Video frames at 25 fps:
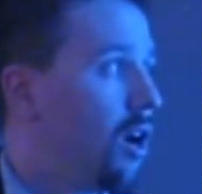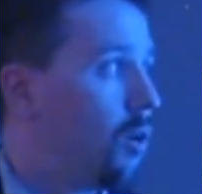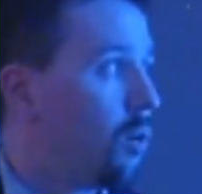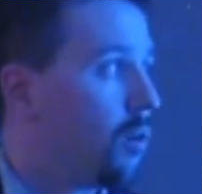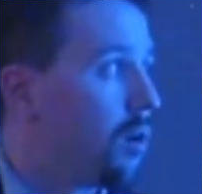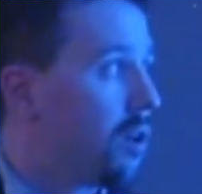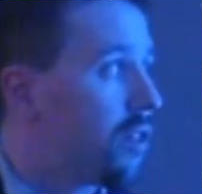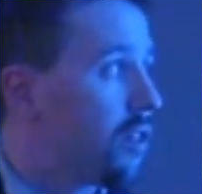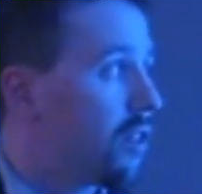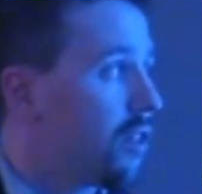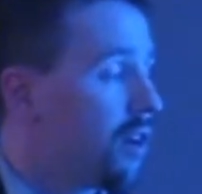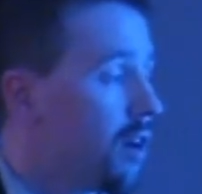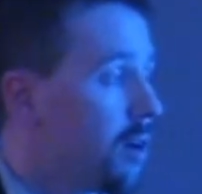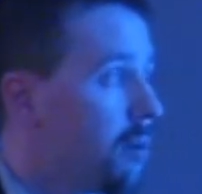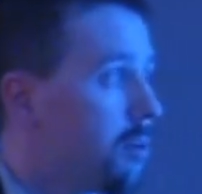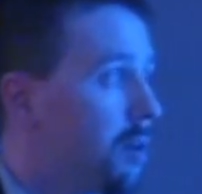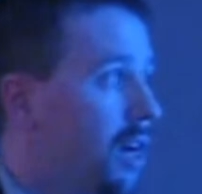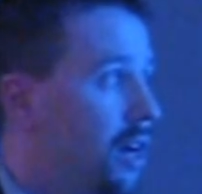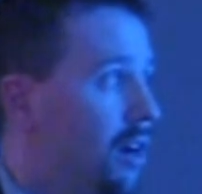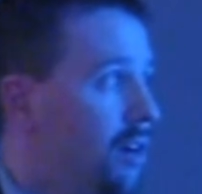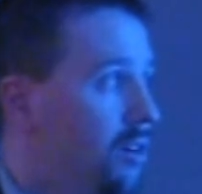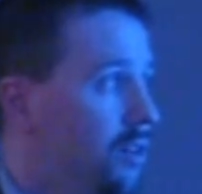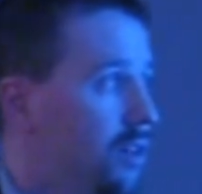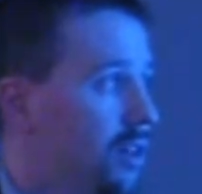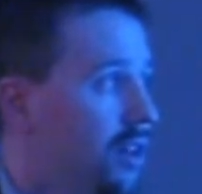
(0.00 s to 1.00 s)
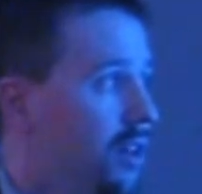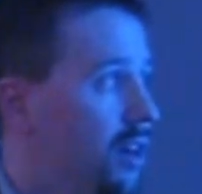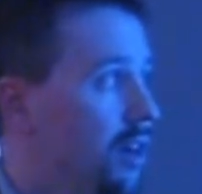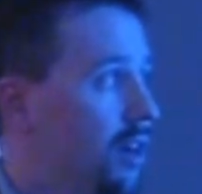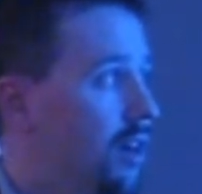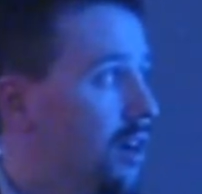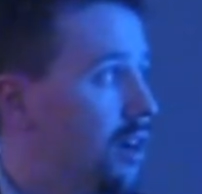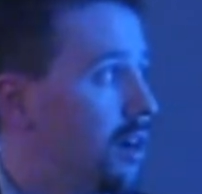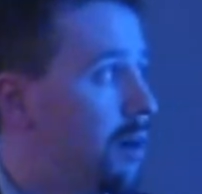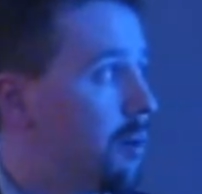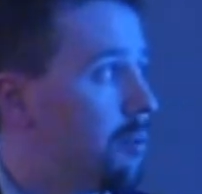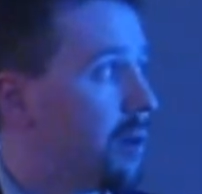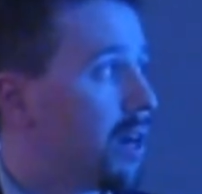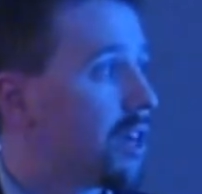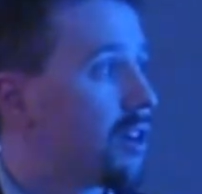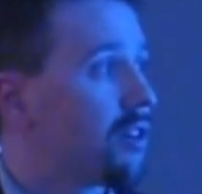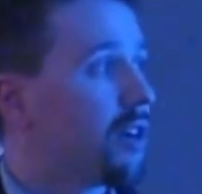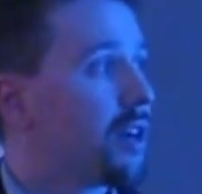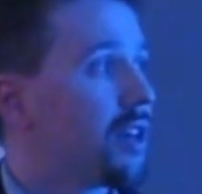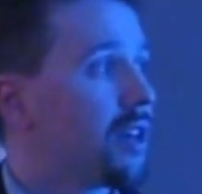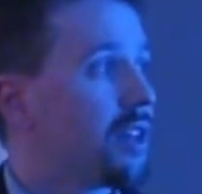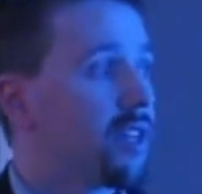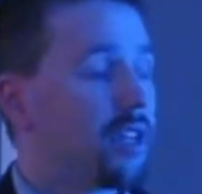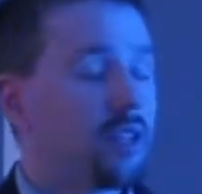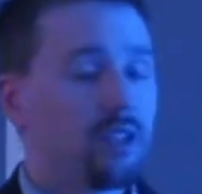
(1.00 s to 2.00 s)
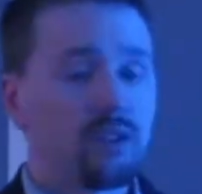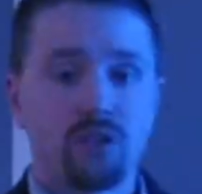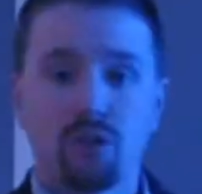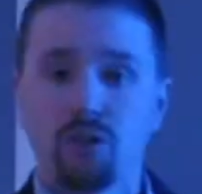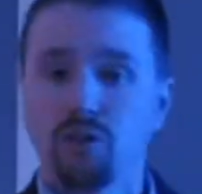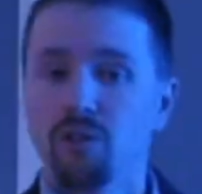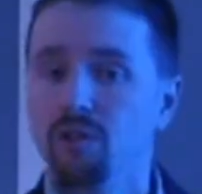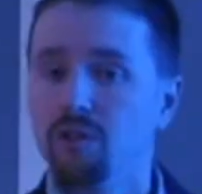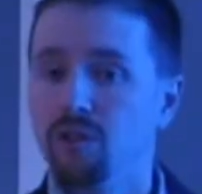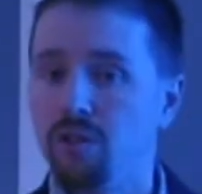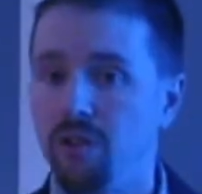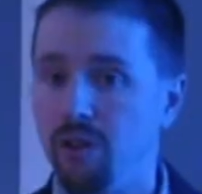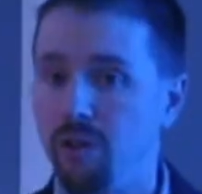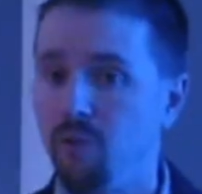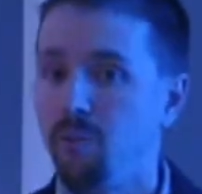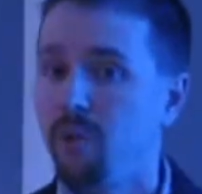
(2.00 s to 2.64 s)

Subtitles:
We thought about migrating internally.